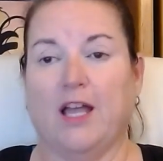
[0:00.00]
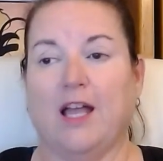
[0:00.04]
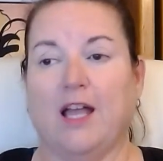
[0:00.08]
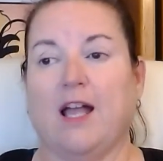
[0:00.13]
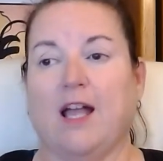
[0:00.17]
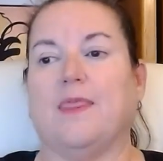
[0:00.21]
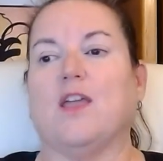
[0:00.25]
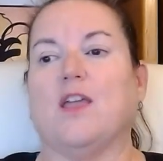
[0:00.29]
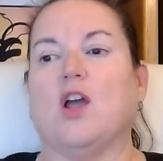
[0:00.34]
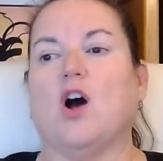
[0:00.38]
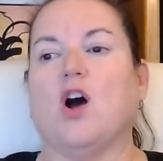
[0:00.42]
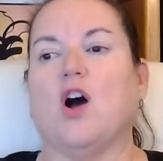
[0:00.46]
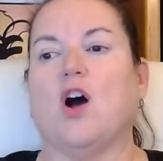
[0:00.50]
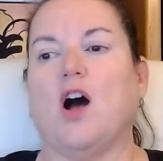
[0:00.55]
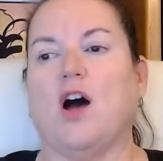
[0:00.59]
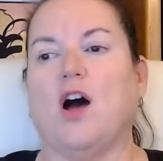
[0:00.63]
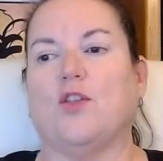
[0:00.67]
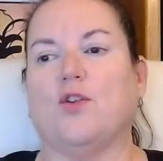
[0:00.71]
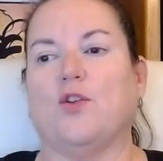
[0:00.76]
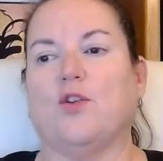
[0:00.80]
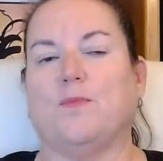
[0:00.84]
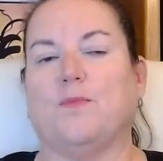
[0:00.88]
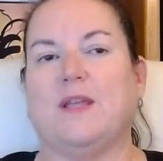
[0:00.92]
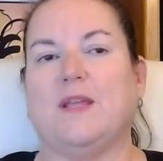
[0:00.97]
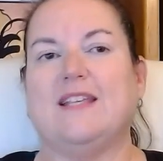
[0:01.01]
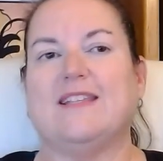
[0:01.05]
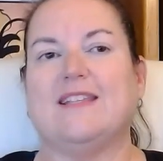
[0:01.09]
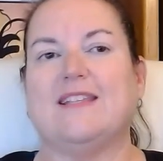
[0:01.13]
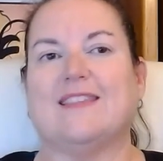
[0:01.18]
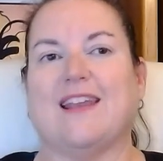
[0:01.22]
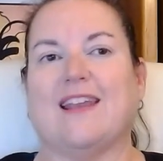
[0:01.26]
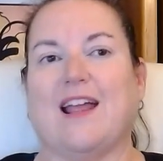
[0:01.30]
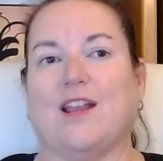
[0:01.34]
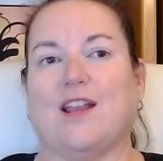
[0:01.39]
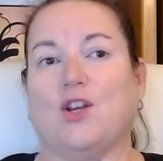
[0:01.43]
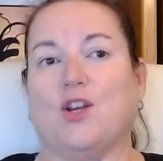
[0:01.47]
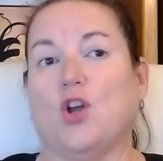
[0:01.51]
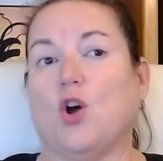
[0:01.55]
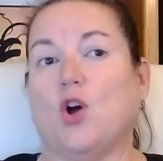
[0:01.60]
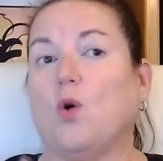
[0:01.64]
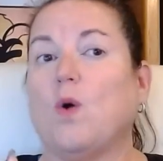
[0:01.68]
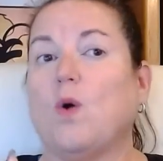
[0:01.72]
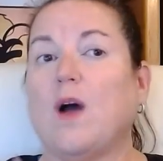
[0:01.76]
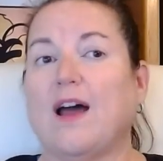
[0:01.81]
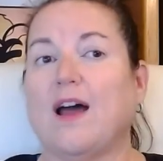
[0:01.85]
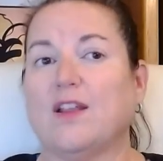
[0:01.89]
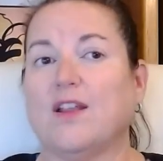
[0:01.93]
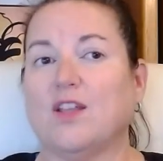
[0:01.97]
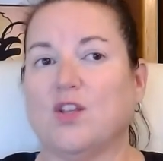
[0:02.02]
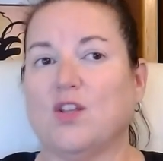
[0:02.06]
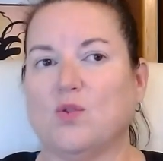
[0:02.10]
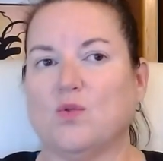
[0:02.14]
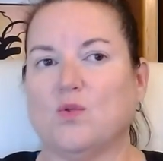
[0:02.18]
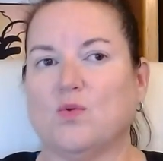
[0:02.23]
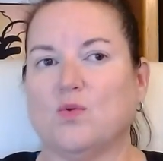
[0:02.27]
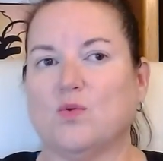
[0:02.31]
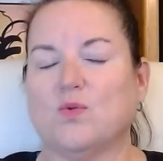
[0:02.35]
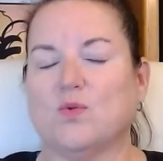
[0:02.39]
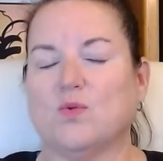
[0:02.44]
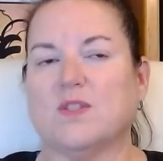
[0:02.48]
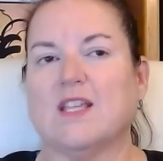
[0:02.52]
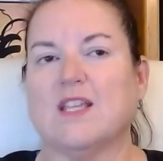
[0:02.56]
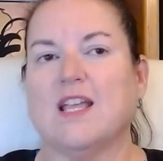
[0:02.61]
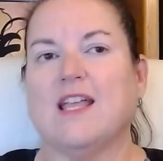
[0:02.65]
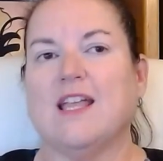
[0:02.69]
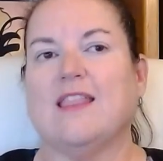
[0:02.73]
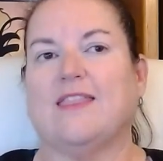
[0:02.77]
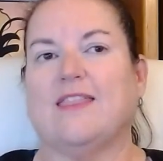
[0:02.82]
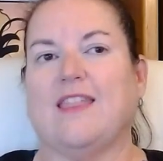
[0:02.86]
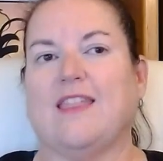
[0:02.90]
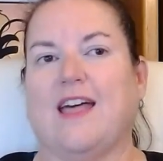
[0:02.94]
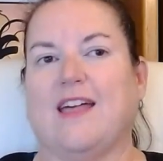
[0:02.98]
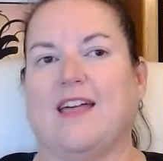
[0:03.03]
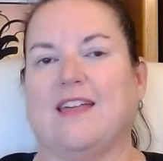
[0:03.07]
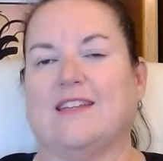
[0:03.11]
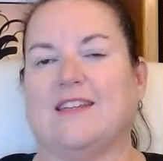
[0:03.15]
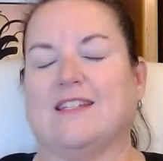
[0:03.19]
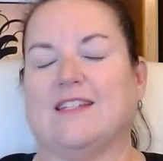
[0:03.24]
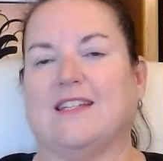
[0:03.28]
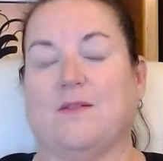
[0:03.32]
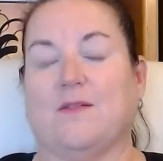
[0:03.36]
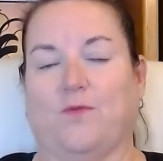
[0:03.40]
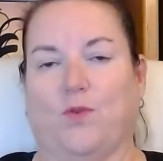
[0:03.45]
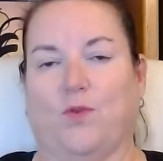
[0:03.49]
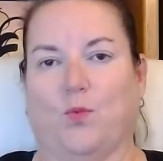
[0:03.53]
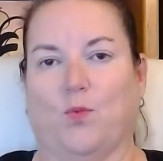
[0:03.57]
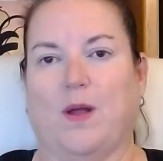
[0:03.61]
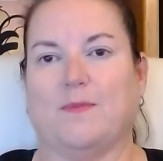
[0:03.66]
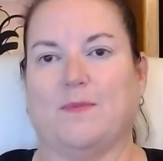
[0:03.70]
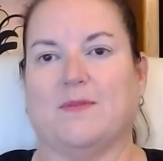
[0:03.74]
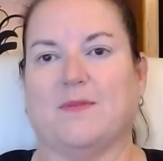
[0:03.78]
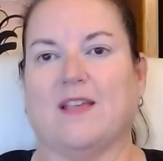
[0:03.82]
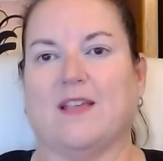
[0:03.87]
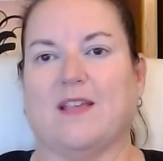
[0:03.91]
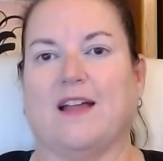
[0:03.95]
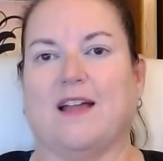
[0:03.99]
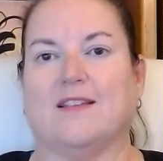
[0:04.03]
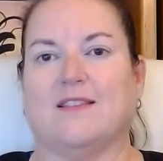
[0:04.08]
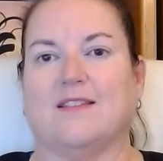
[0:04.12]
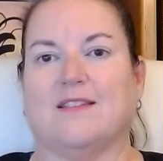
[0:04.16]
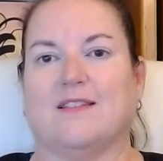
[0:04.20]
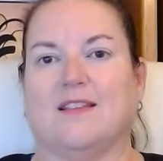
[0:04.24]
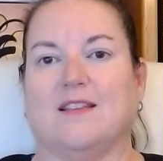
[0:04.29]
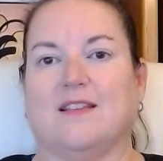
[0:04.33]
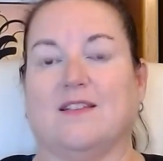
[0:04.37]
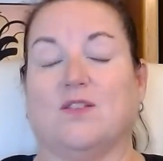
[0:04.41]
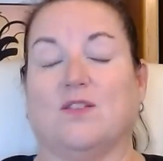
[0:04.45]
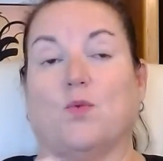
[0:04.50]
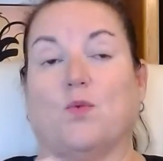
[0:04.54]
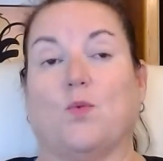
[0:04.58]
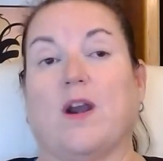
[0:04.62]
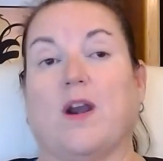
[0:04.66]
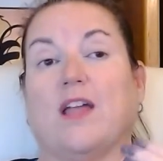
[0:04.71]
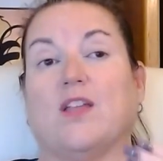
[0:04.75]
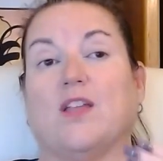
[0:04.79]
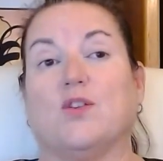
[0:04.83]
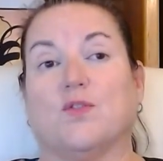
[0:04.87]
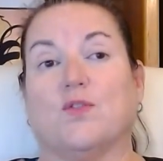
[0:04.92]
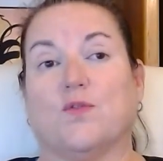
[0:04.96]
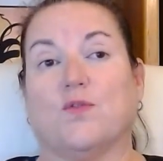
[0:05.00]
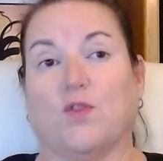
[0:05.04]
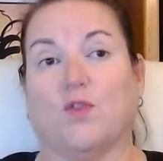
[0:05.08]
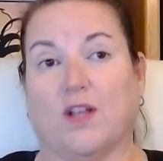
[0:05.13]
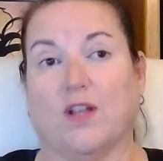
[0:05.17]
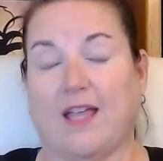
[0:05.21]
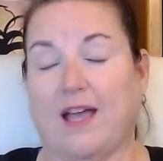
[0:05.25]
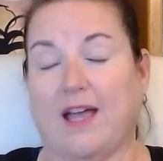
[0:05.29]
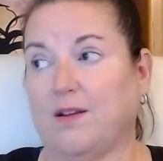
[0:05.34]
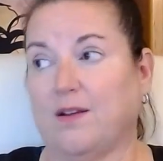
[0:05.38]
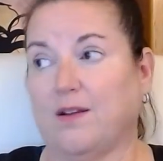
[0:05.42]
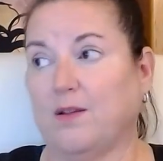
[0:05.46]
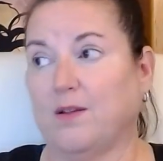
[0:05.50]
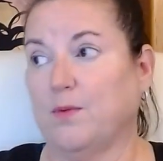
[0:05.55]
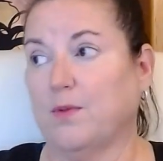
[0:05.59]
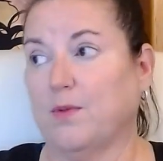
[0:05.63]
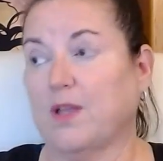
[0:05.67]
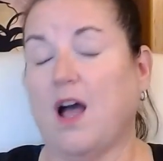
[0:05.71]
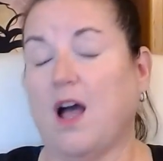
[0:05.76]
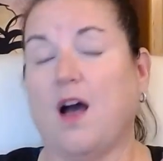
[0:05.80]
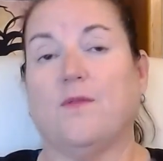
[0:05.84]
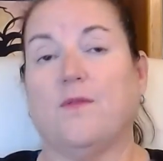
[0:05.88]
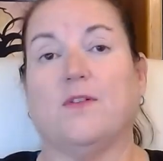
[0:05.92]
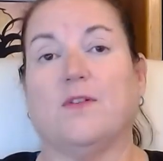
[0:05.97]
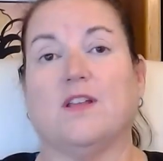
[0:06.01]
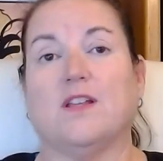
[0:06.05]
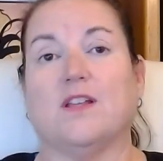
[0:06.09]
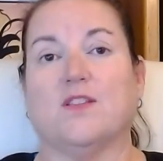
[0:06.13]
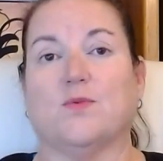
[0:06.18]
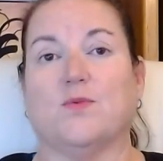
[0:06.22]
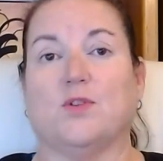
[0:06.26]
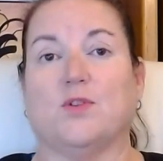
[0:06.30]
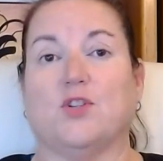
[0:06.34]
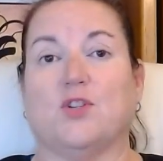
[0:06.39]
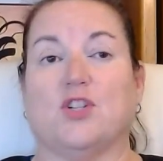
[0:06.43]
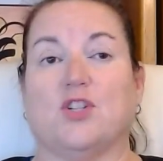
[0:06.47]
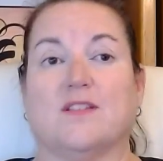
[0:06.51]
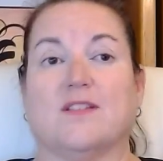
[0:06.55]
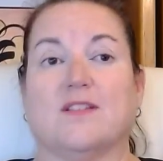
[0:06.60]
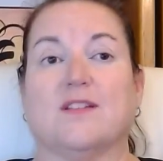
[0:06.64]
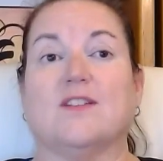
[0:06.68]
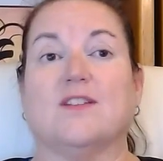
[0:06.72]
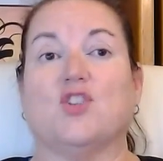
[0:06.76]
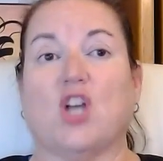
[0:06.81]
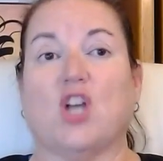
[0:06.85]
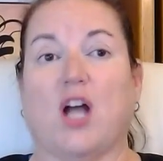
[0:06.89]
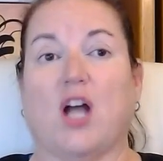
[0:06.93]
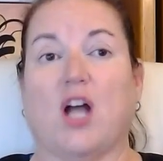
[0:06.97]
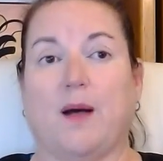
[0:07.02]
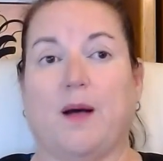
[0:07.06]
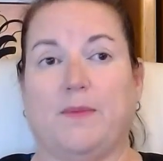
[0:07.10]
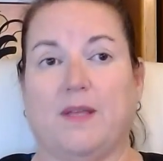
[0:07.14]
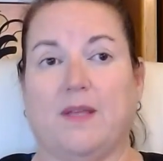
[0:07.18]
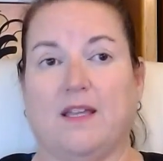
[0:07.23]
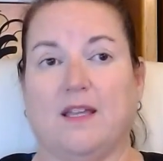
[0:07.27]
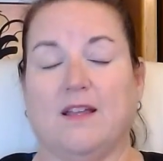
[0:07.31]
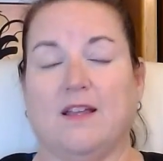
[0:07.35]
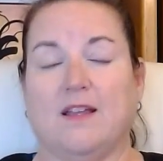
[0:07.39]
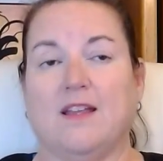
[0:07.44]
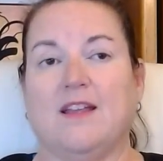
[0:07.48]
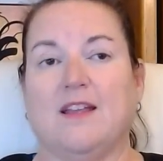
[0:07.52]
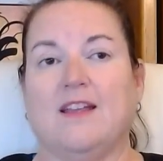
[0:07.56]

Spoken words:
The other piece that I know how to use that for websites is the one I use for Accounting with Confidence, which is Kajabi.